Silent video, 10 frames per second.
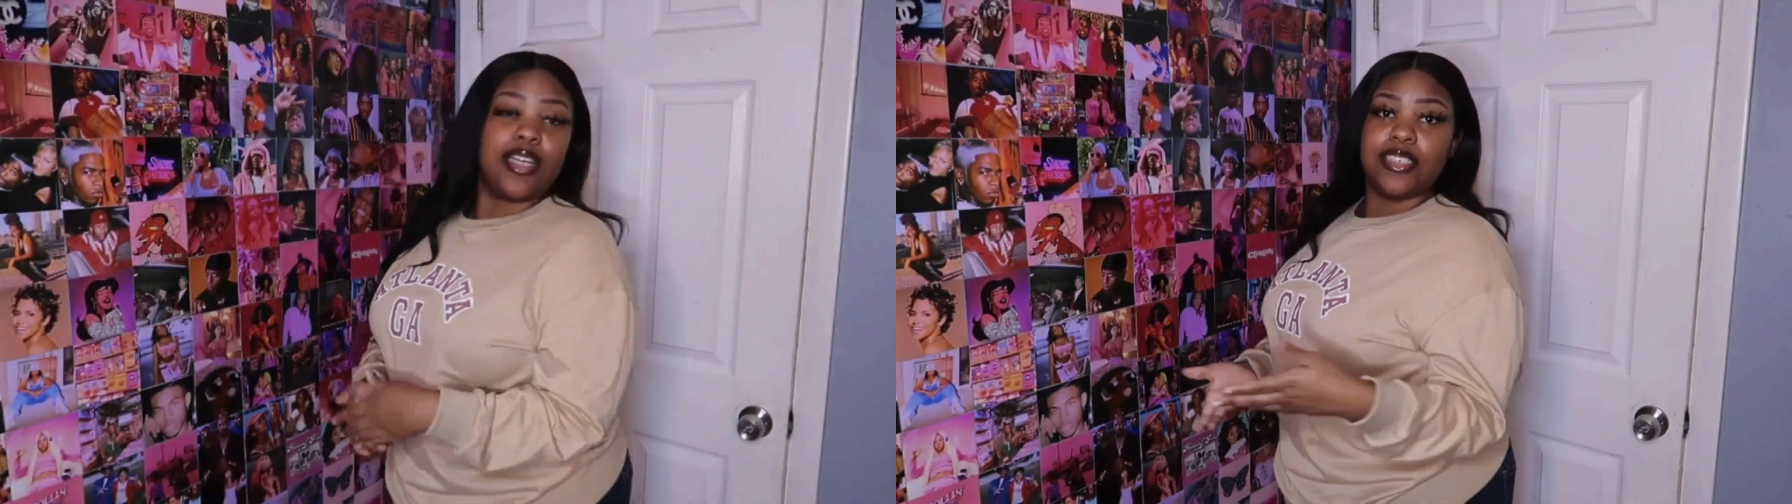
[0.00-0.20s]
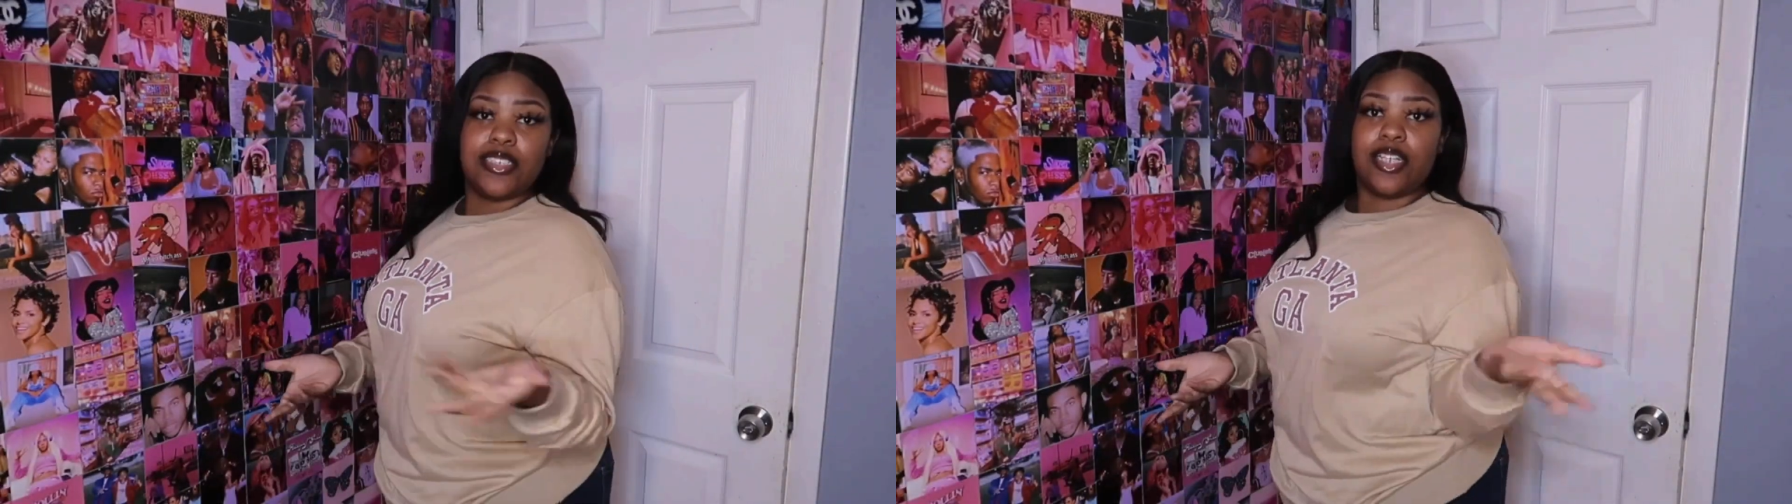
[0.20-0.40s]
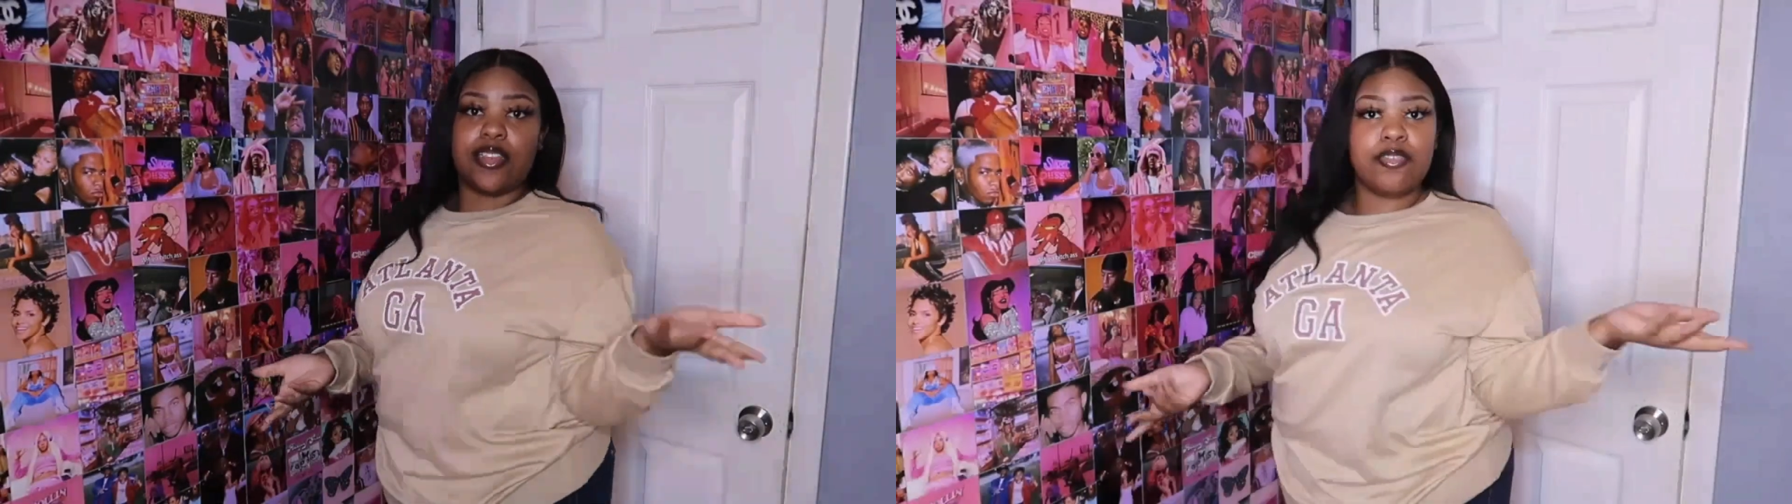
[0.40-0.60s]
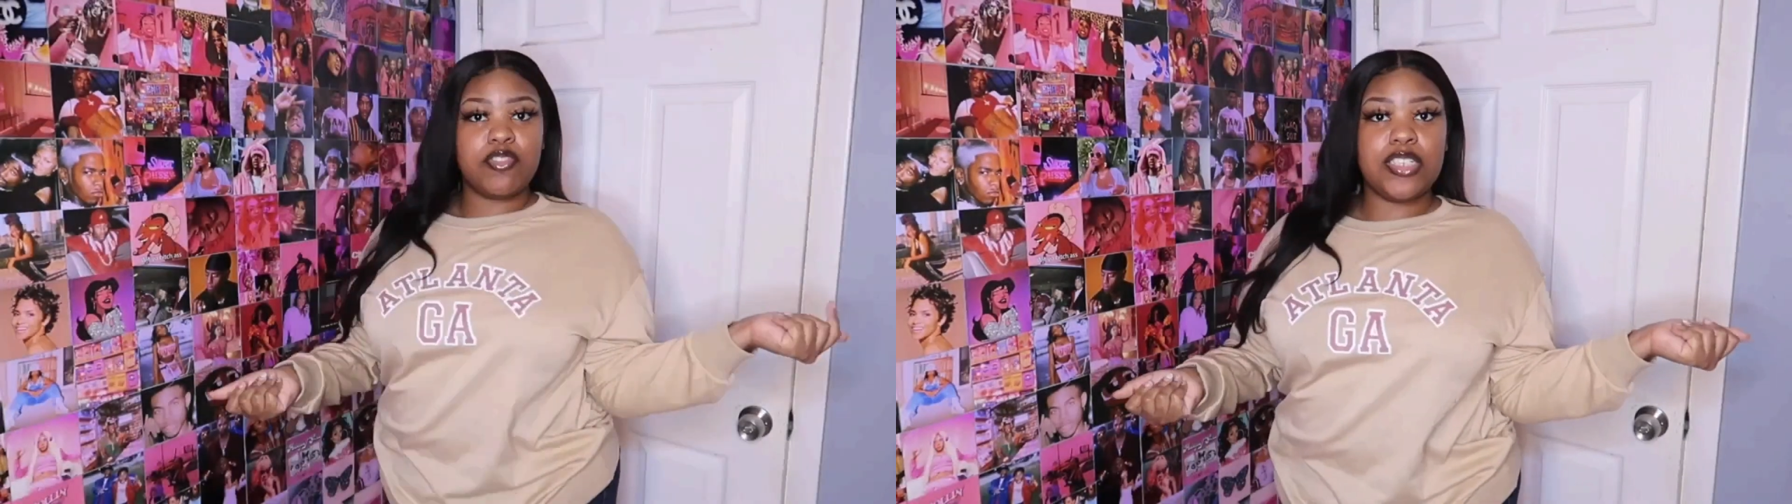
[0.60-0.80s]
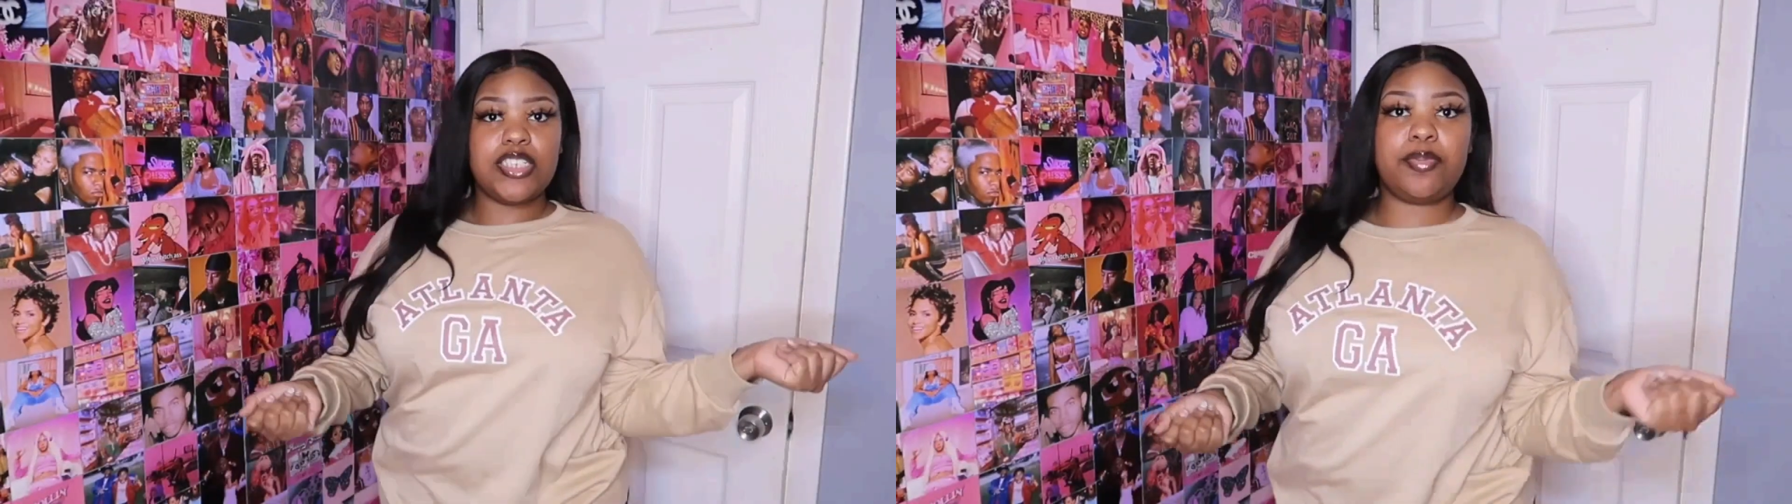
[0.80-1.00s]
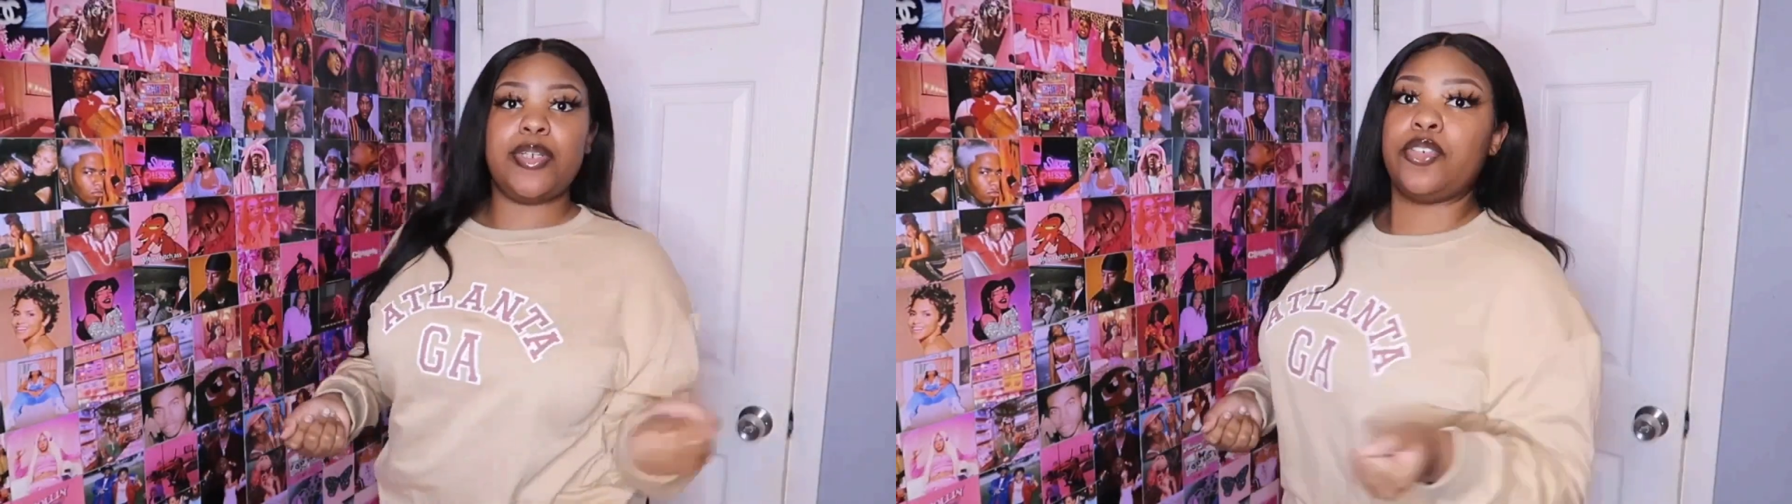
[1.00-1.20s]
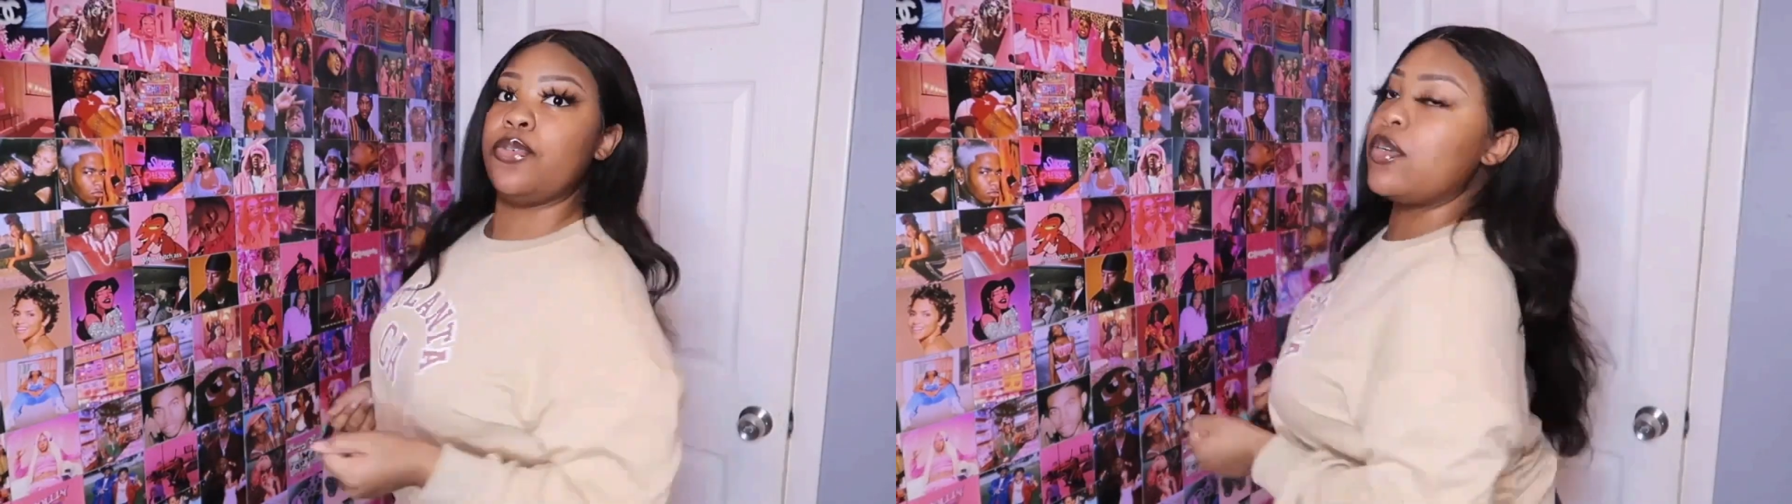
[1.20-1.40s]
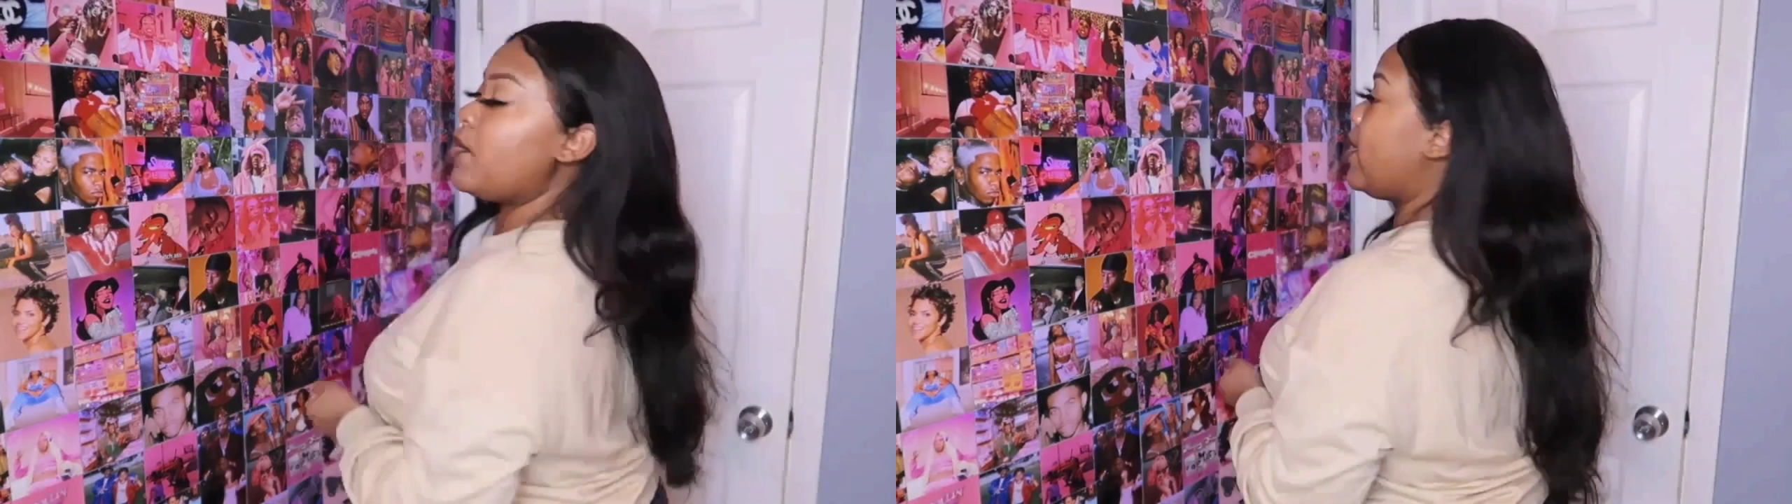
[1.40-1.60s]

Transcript: It's nothing really special on the